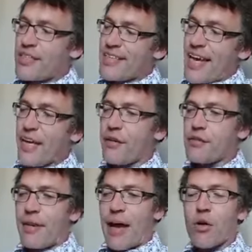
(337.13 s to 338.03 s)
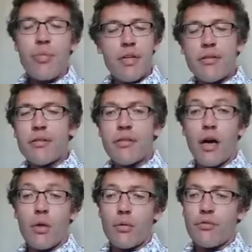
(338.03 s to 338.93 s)
There's echoes of Albion and
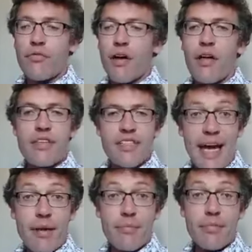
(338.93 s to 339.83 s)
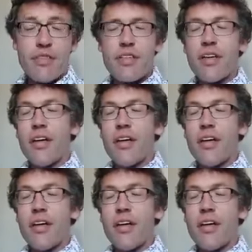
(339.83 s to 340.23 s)
old Father Thames,